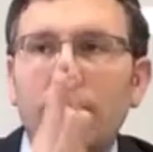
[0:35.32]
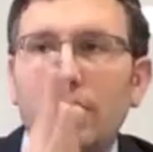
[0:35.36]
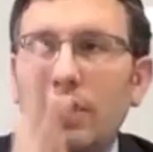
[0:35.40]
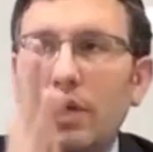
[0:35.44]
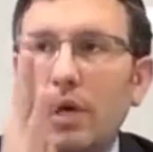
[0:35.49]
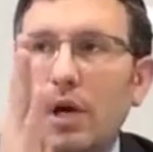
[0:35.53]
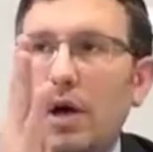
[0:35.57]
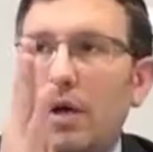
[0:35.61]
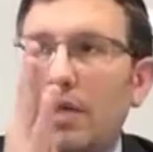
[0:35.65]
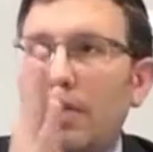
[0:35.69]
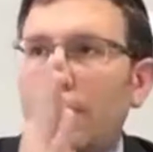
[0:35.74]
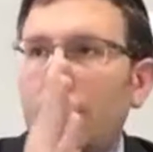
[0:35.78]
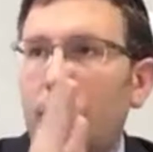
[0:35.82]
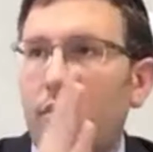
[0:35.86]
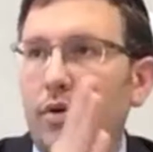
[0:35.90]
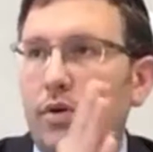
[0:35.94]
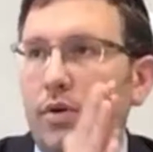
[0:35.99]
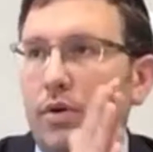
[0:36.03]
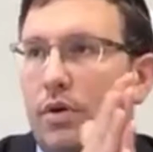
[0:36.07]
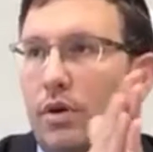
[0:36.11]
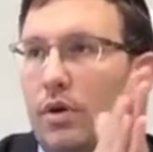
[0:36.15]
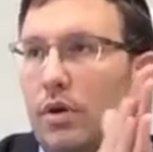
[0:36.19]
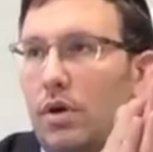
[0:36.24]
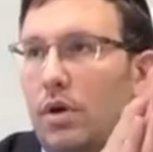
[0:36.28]

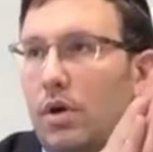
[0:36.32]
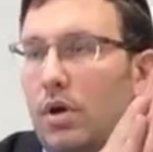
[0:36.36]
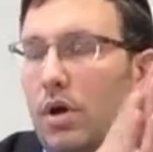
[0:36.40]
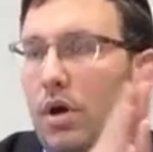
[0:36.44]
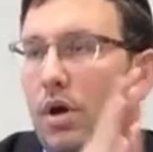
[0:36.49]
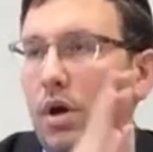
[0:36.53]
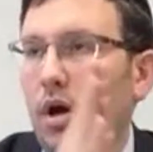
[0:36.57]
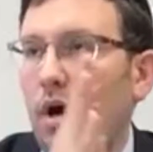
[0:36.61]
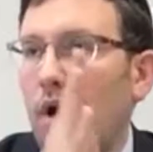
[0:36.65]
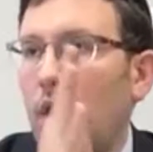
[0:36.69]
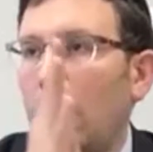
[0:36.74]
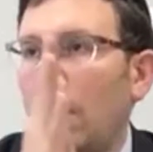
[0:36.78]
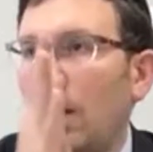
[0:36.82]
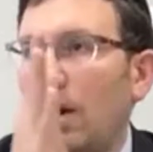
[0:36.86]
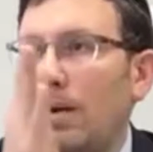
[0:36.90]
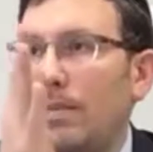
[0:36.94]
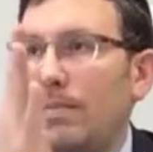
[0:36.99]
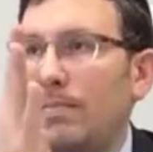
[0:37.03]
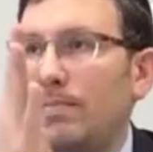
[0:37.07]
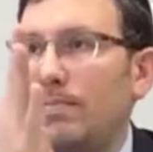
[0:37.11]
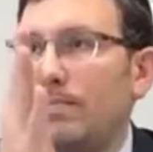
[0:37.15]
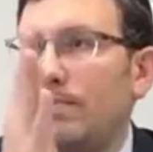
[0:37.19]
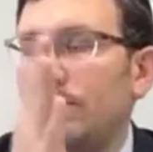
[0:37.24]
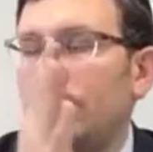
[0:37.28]
other
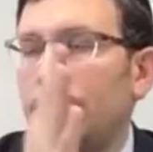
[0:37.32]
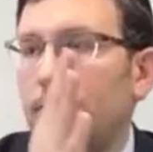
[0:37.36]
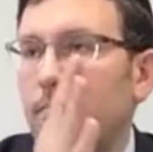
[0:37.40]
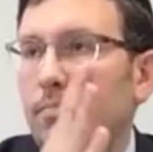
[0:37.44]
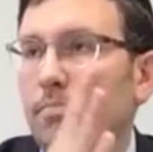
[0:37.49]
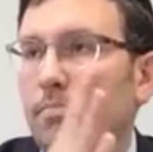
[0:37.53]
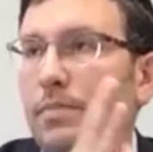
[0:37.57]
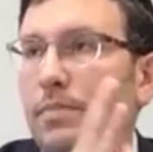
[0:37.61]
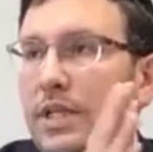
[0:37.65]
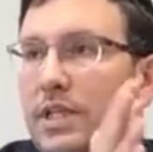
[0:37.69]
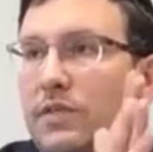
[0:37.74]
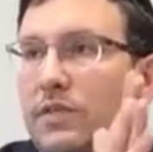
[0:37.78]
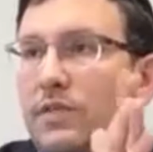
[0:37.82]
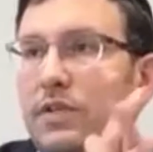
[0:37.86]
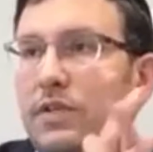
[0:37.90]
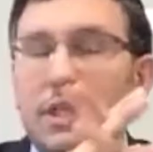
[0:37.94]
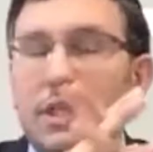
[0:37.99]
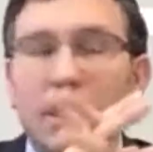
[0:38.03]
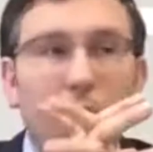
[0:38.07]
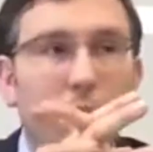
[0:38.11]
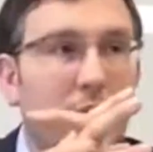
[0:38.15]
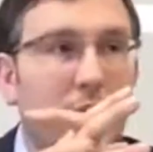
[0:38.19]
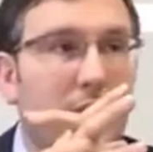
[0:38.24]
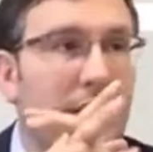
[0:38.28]
mitzvahs that
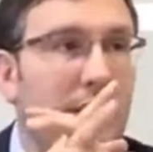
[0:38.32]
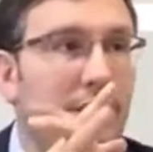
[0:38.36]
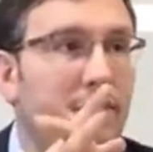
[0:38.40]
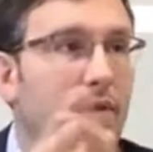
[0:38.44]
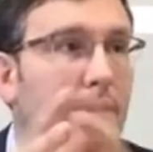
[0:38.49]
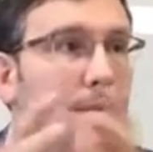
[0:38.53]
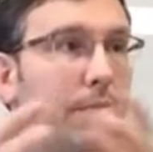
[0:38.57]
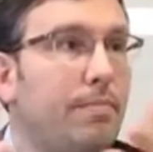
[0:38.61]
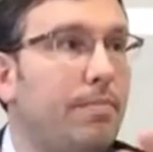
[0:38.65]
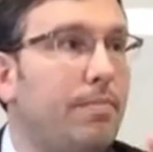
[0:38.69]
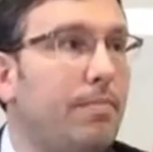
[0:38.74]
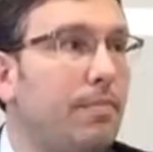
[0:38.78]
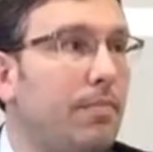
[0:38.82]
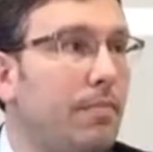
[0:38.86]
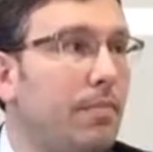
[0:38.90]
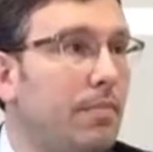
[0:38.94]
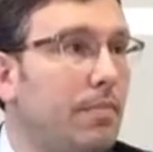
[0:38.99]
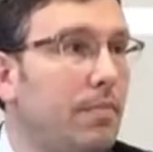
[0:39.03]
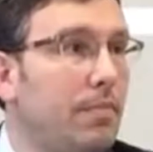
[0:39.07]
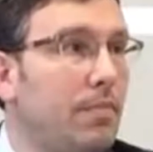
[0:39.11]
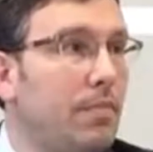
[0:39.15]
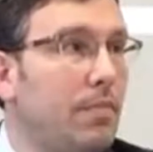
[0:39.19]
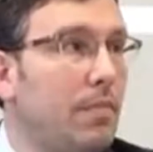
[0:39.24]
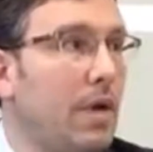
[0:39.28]
were given
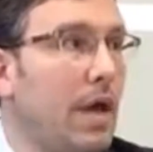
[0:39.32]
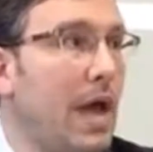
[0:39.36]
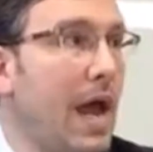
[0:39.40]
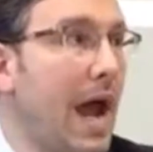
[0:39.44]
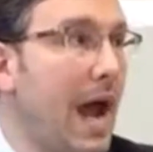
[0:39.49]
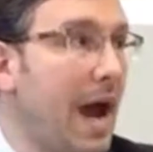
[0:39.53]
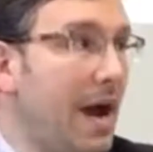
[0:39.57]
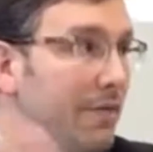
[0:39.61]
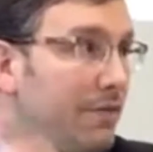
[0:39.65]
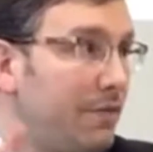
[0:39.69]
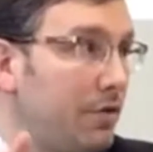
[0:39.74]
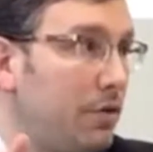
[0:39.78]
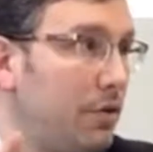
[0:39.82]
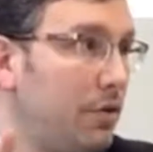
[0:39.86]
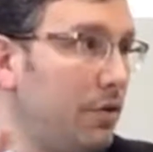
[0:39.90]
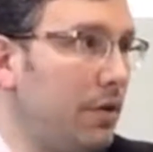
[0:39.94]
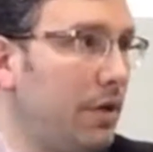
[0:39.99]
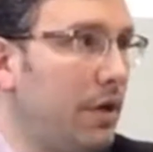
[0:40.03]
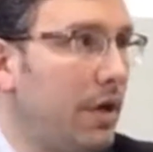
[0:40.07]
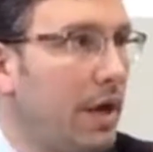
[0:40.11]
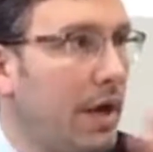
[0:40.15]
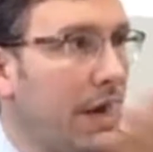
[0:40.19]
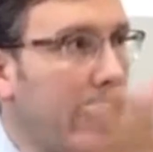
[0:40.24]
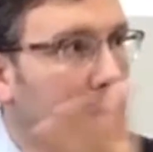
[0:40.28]
after
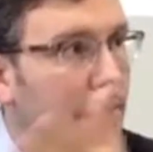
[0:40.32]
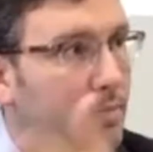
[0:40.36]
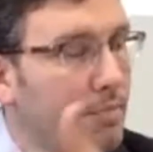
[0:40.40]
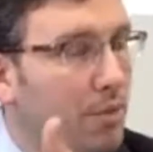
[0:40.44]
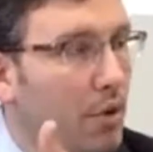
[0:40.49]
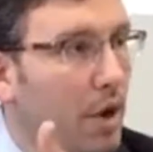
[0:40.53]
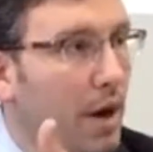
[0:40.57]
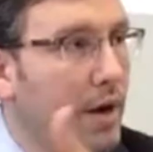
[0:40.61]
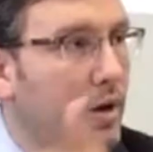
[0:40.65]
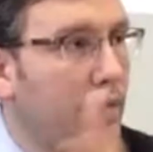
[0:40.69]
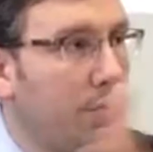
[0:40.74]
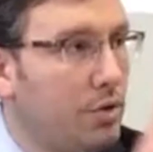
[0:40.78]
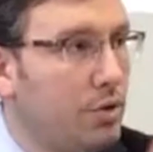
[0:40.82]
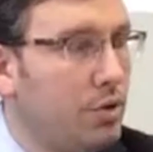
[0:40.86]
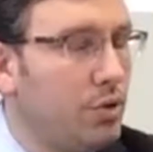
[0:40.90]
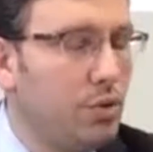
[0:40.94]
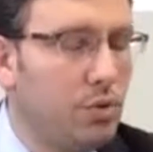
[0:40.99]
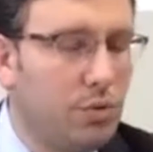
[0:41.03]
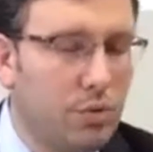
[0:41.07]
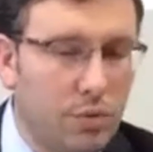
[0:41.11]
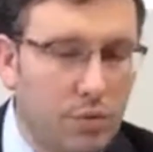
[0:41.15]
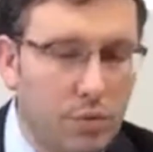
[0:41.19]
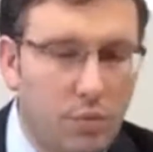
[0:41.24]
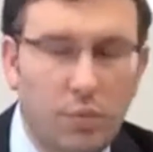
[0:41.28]
and prior
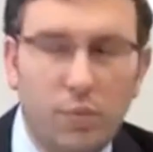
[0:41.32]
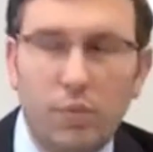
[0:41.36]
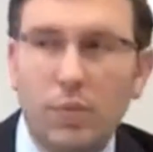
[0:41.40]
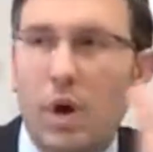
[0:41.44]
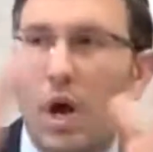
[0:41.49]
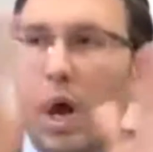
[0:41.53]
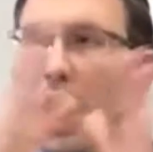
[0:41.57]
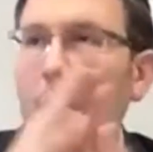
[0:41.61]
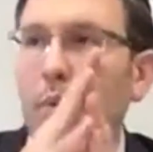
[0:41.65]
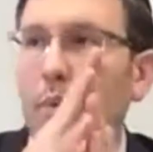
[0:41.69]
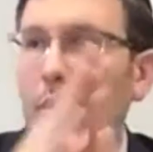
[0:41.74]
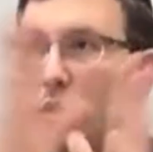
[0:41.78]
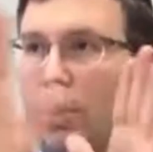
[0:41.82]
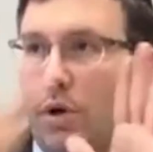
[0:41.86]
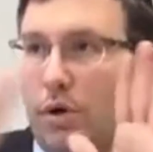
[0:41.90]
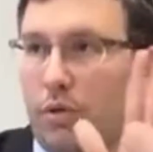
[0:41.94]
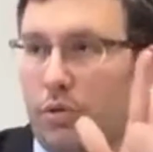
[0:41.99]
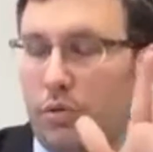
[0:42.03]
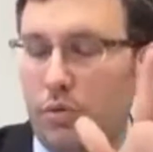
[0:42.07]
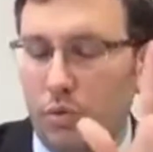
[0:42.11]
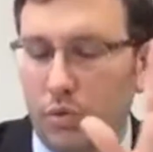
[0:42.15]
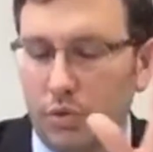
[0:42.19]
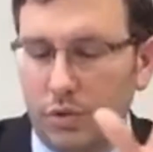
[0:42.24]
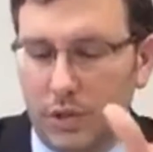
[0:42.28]
to. I will go
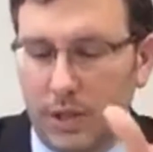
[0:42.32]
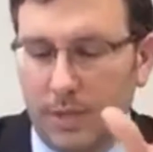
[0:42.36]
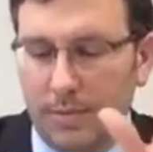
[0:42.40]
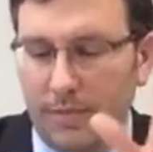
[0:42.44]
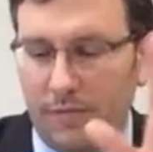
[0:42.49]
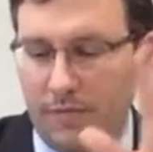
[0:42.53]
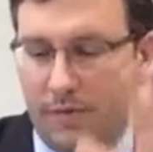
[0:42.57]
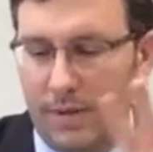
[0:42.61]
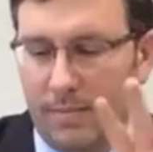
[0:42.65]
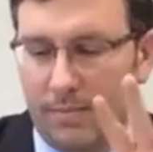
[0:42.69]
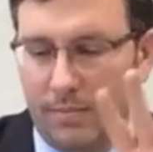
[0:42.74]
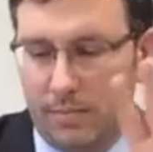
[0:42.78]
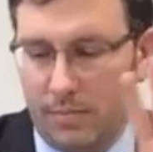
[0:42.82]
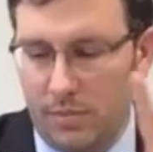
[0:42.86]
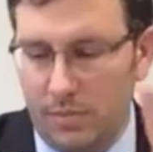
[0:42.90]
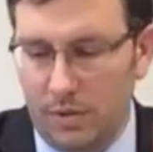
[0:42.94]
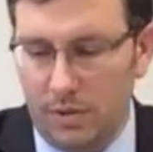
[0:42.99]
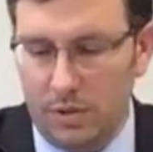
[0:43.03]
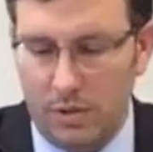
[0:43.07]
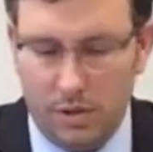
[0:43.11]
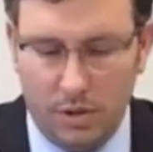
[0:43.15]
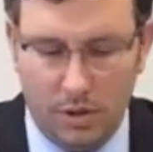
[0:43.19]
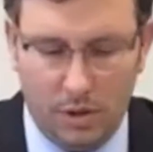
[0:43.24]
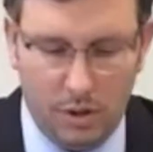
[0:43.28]
through some of them
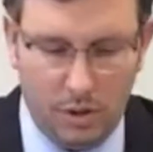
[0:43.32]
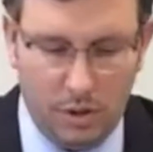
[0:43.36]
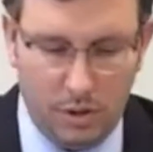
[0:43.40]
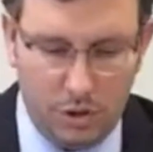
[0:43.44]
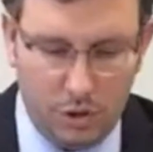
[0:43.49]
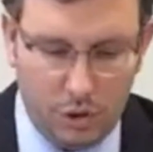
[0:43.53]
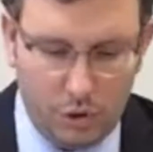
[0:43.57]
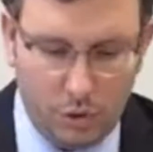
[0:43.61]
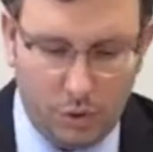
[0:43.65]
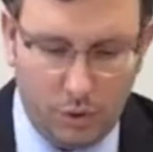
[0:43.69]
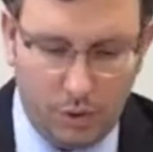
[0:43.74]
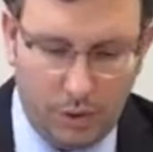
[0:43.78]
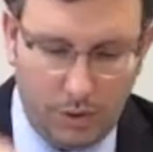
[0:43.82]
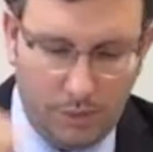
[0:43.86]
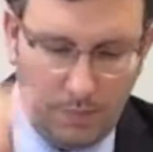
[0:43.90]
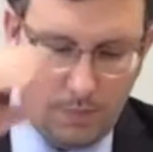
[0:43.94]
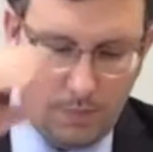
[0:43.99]
shortly.